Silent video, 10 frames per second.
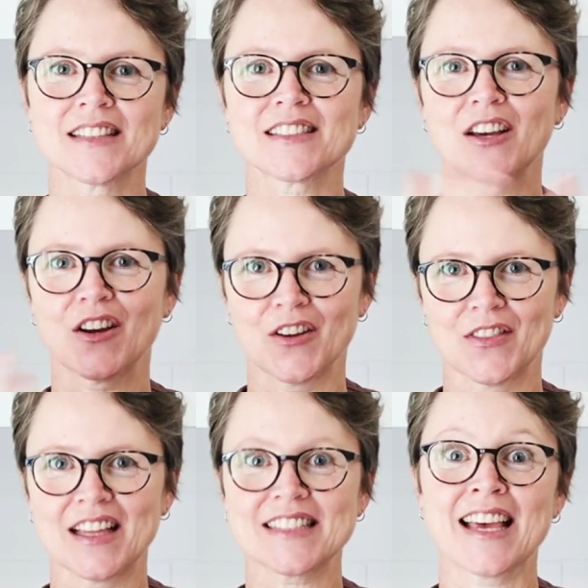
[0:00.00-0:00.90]
So
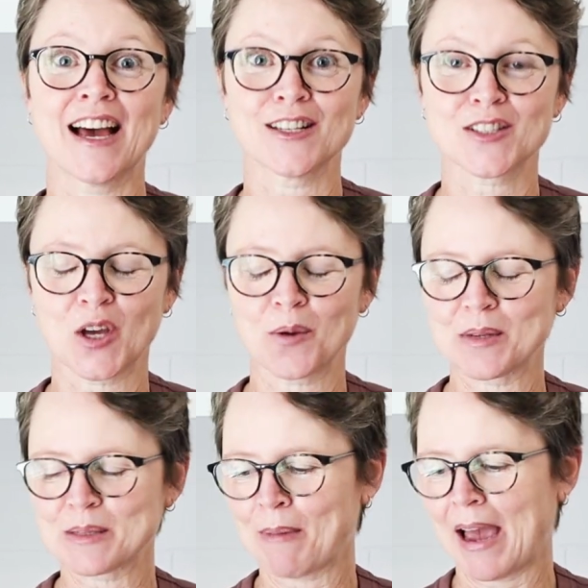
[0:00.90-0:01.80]
that's how soap
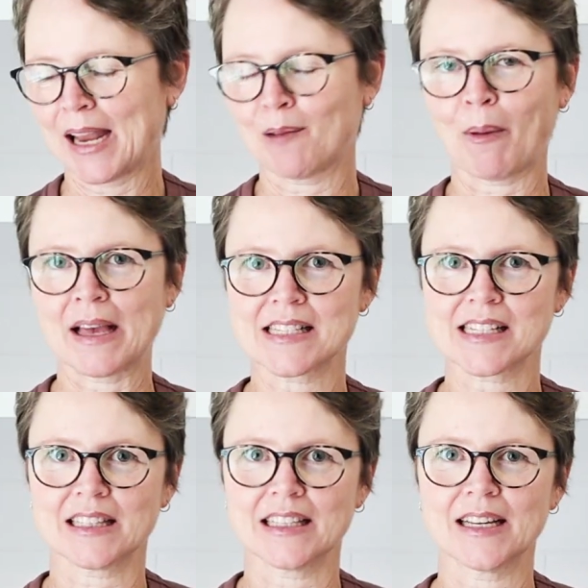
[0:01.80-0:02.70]
is made,
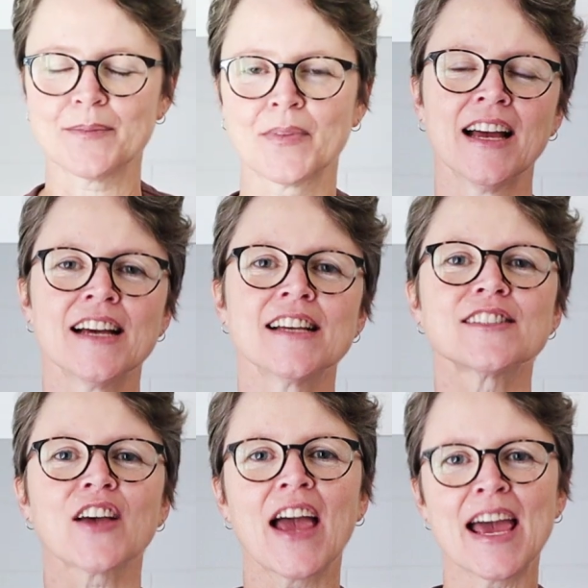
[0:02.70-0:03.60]
basically.
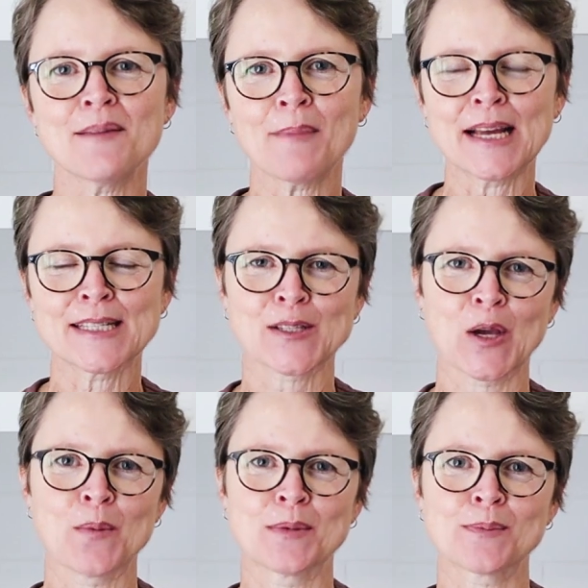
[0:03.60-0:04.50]
So handmade
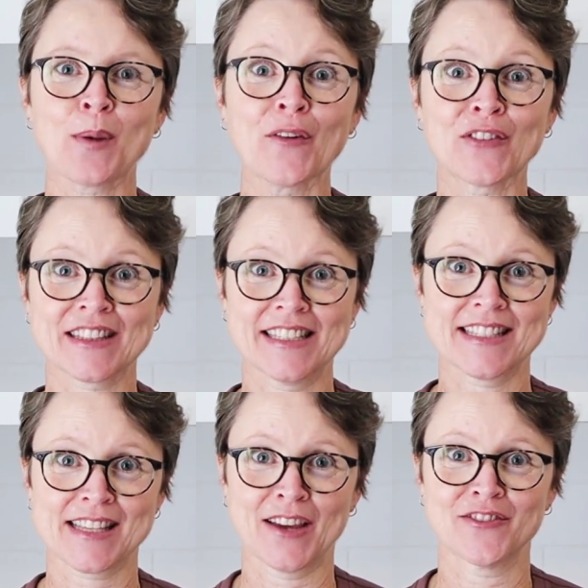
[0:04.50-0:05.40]
soap is perfectly
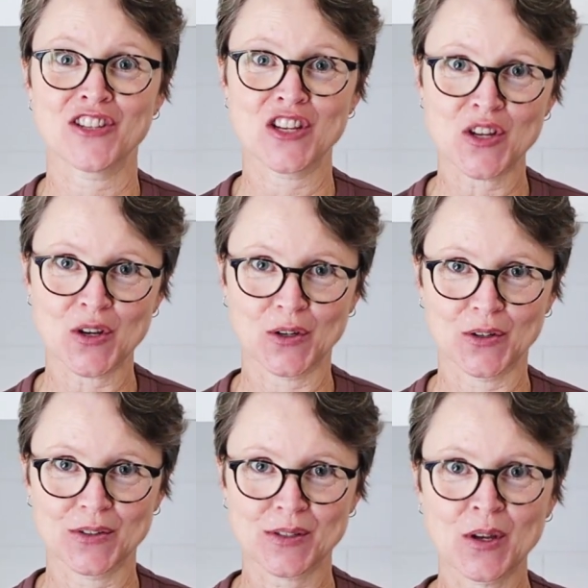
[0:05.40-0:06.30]
safe to
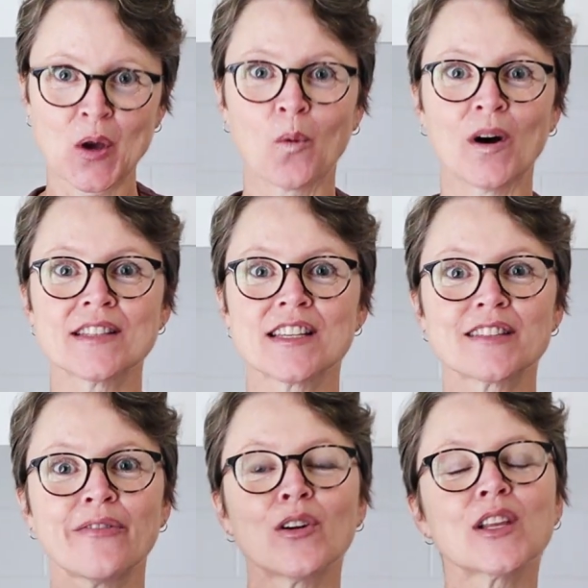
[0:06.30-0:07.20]
use. Once
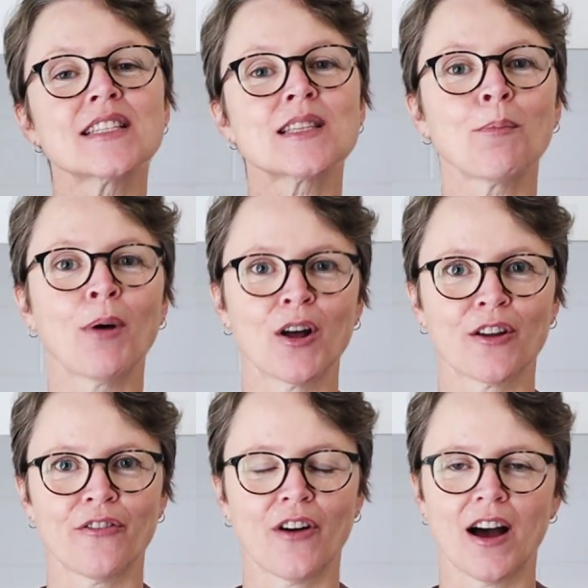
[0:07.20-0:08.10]
it's fully
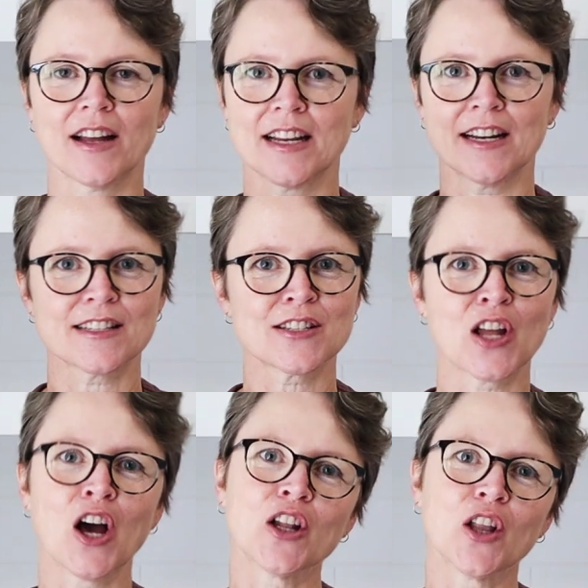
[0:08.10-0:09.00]
saponified, it is
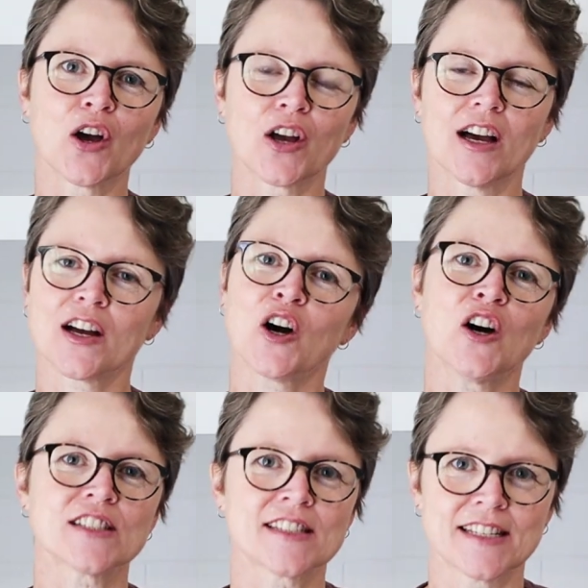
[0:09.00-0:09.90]
no longer
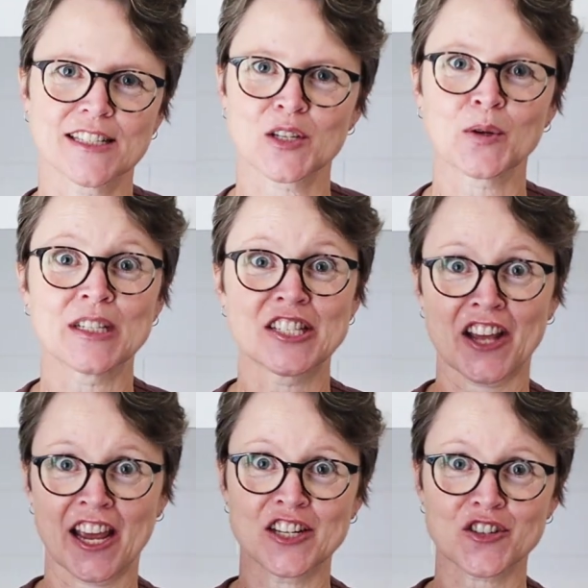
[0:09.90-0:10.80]
caustic to a
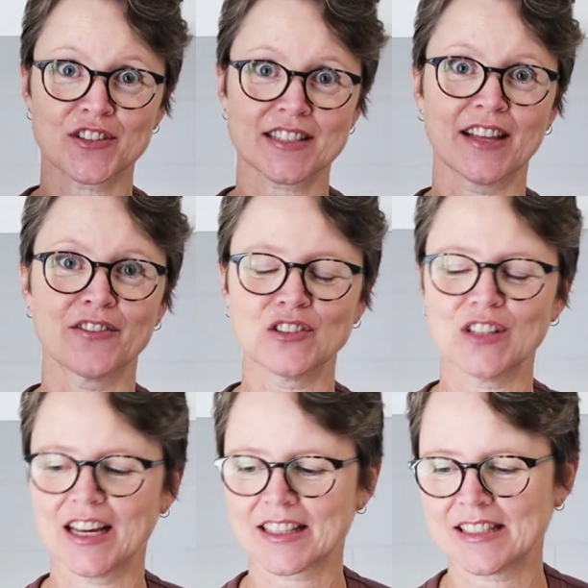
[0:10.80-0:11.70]
dangerous level
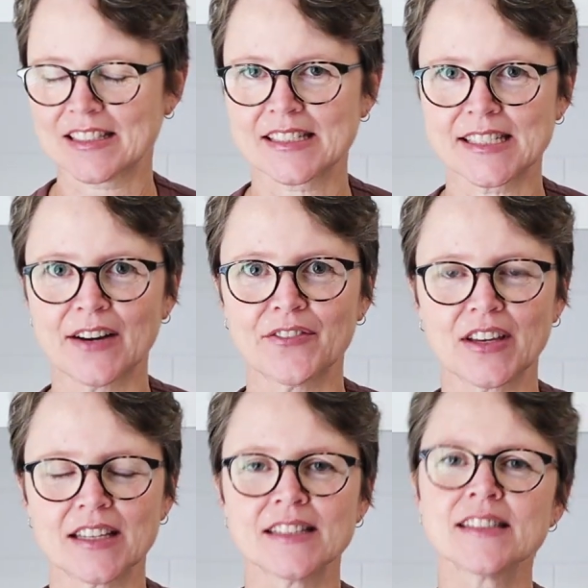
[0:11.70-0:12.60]
like this stuff
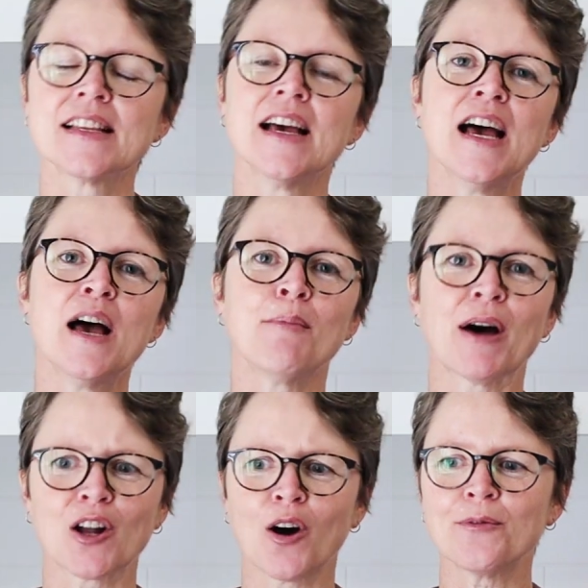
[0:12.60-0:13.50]
is.
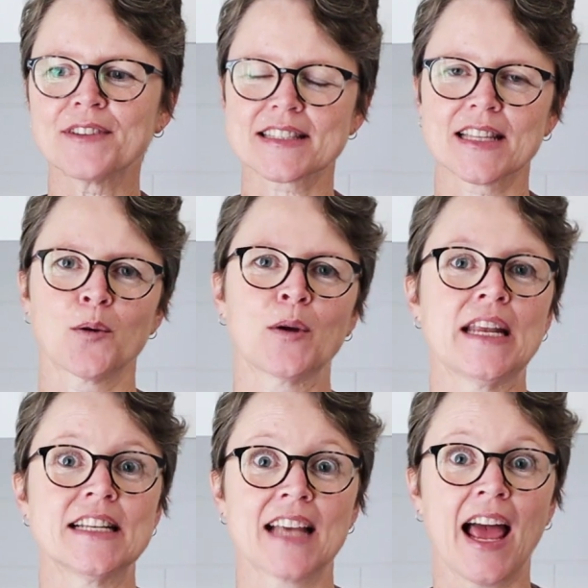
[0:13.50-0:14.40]
But obviously we
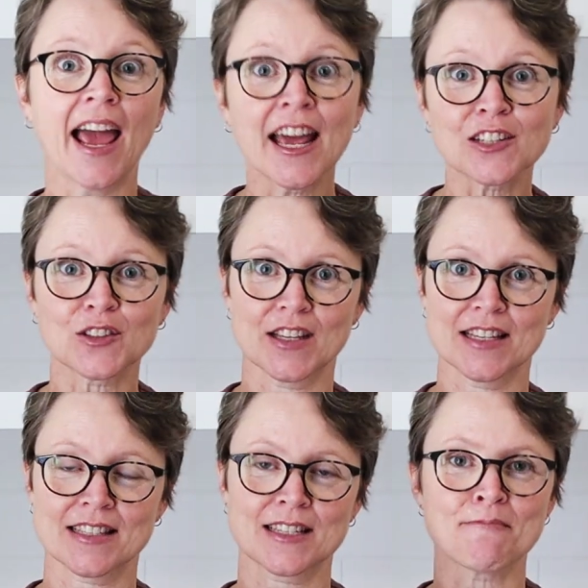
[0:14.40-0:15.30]
need to handle
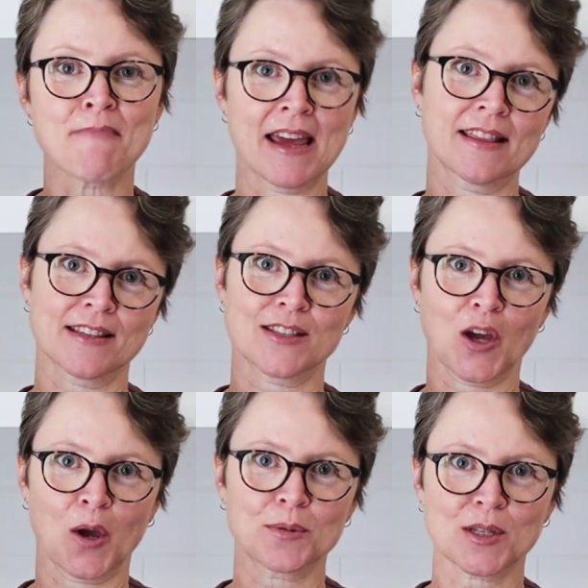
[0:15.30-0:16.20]
this to make the
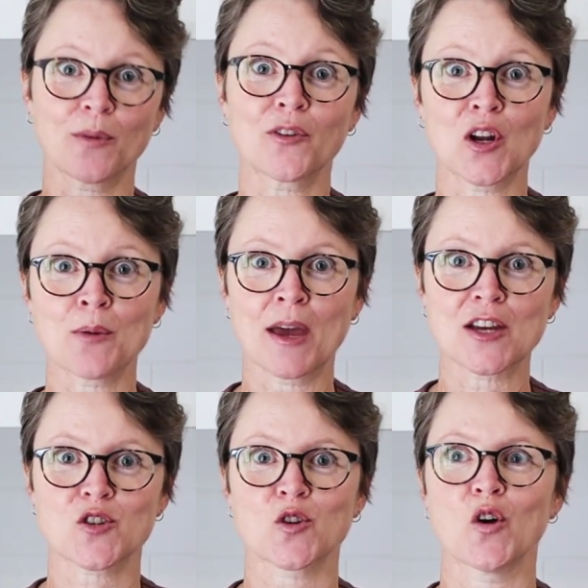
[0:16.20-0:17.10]
soap. So we've got to
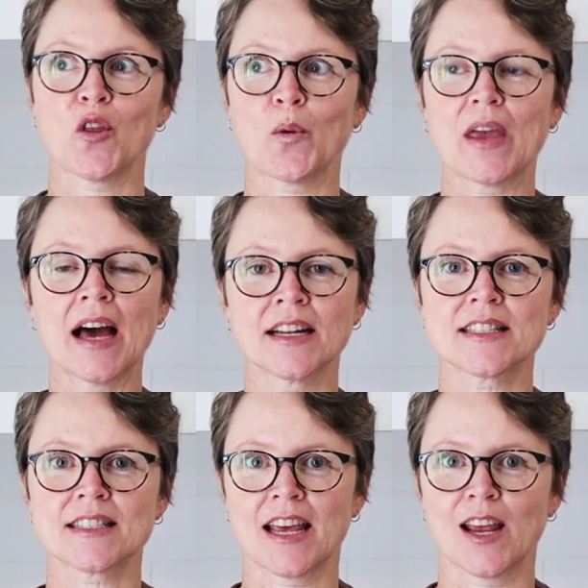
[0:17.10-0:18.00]
make sure that we
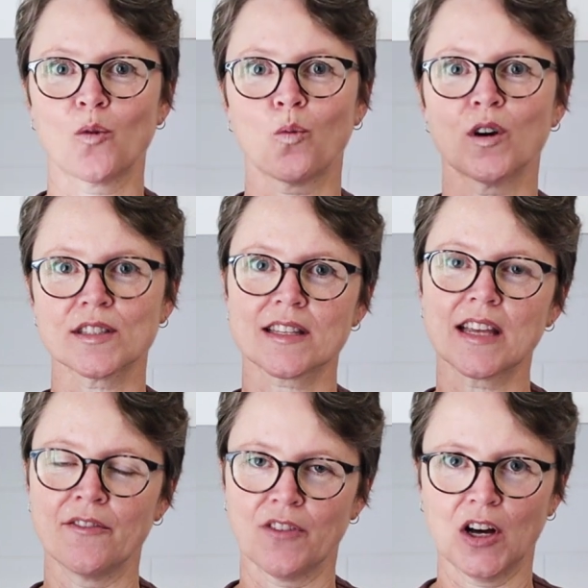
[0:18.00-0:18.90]
understand what's
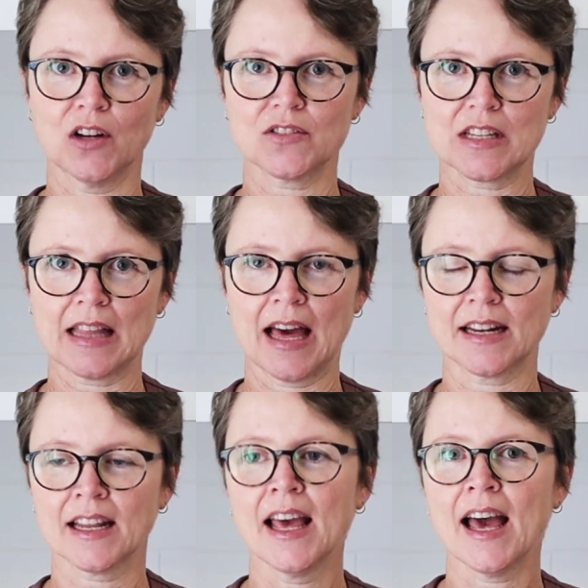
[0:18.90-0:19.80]
involved in
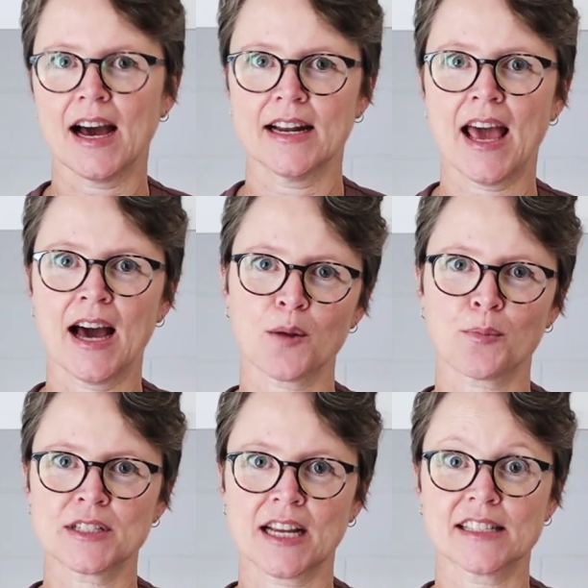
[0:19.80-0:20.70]
that and how to
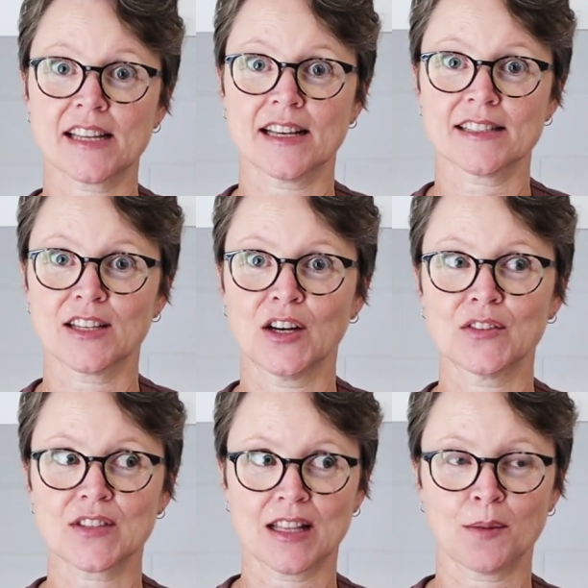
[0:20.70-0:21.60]
protect
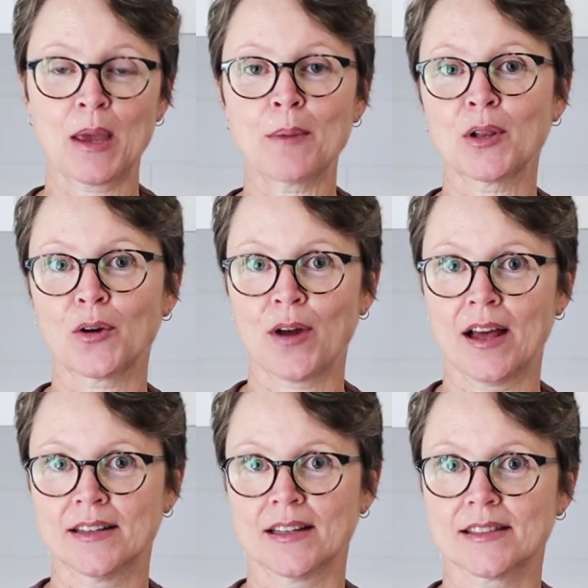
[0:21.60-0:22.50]
ourselves and the people
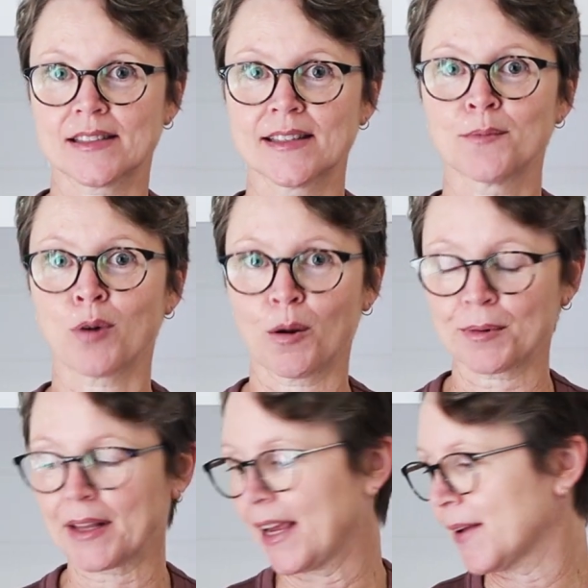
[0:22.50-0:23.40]
around us
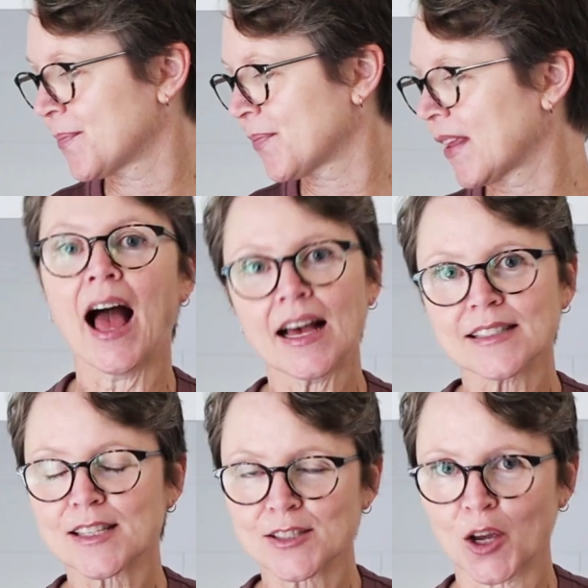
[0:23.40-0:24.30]
properly.
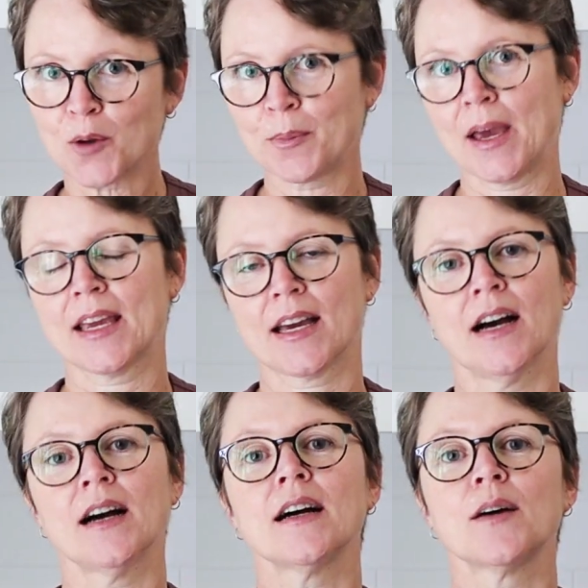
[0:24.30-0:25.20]
As a soap
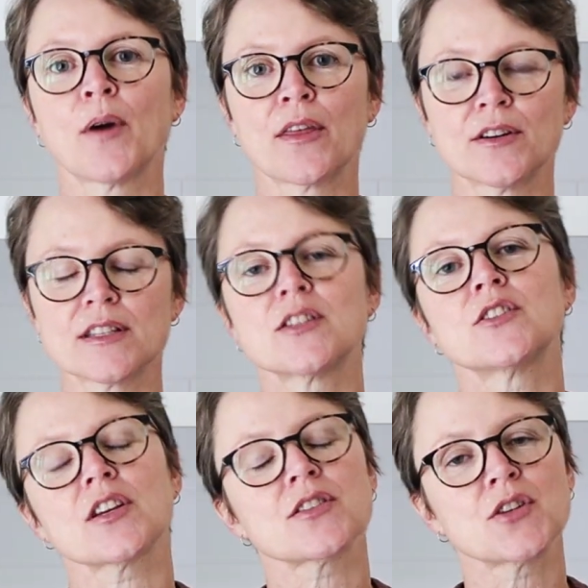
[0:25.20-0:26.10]
maker, whether it's
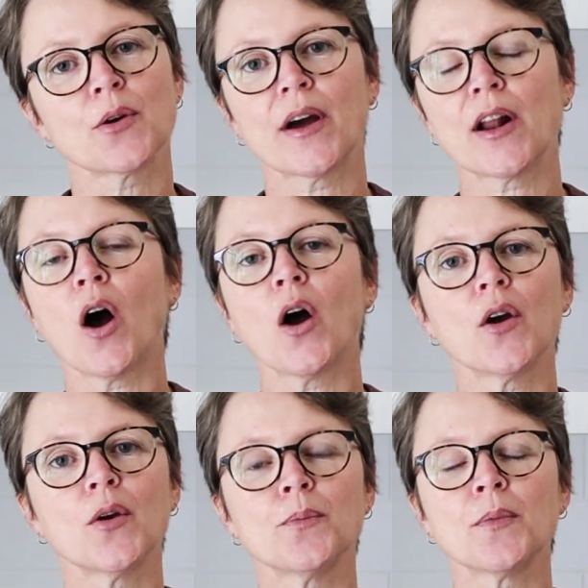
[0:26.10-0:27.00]
just you at
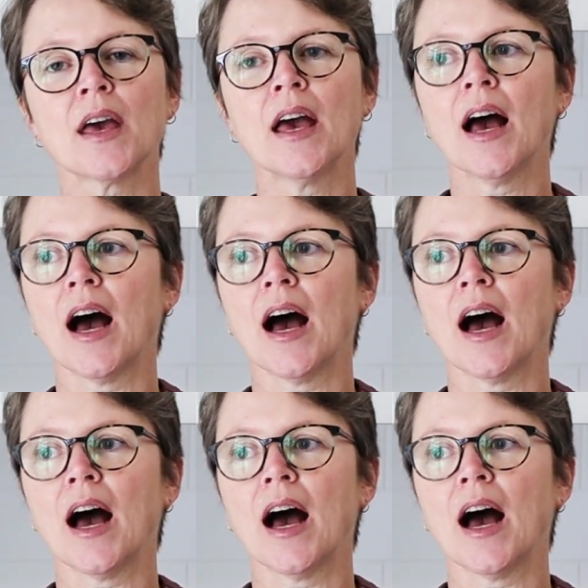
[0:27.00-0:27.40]
home,